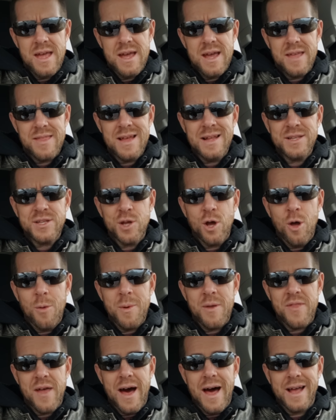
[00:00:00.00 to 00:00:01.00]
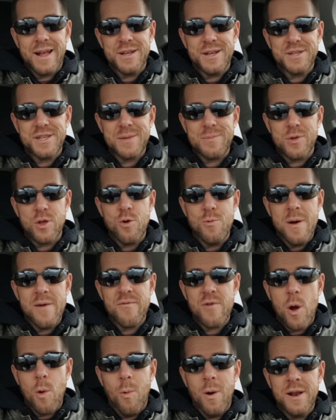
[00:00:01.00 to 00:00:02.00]
He then told me that I could sleep with
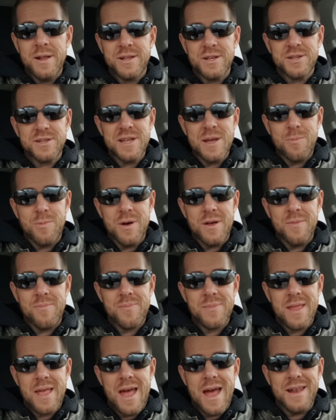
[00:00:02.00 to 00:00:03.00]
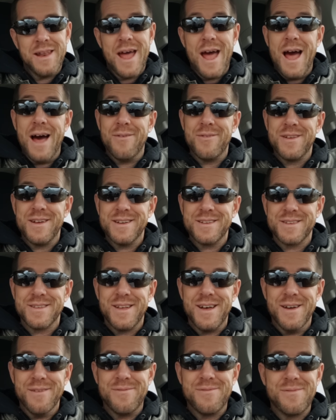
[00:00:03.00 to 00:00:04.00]
whomever I wanted to sleep with and to have a nice
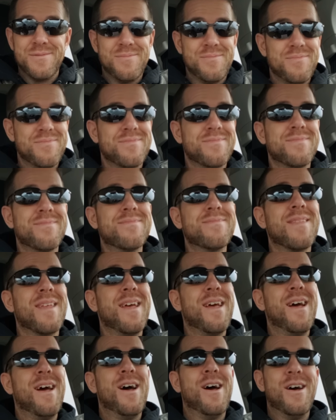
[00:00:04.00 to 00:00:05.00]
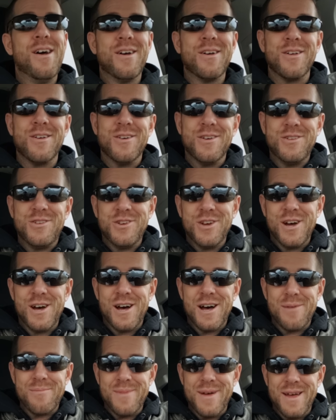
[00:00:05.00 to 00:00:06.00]
life. Good
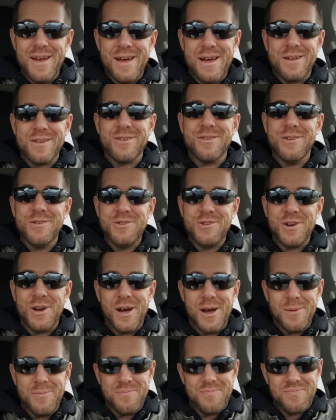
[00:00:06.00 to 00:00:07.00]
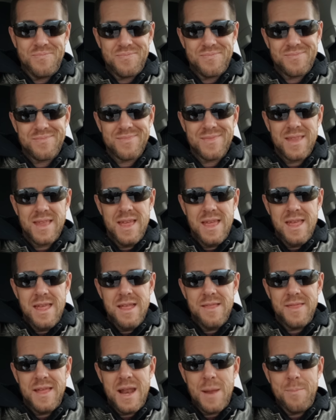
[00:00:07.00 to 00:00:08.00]
job, man. Good job.
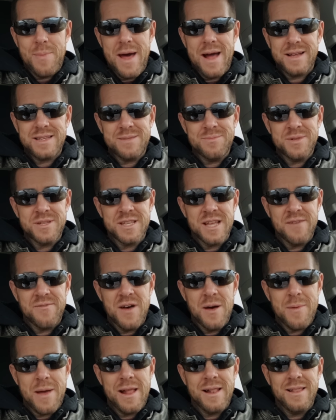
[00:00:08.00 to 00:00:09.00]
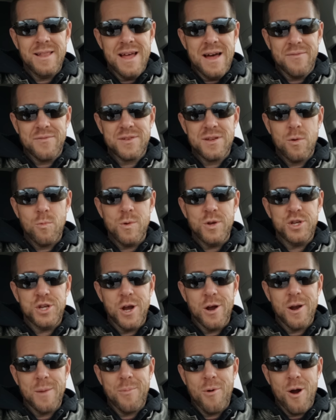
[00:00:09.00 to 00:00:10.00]
Then he packed some stuff up and left. We
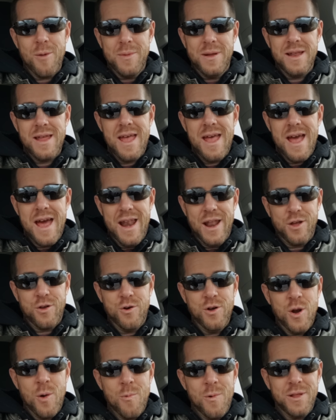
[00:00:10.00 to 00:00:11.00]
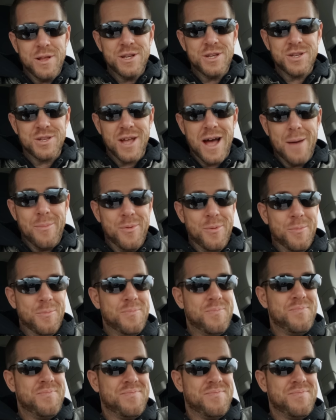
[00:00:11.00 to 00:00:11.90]
share an apartment and I couldn't really stop him.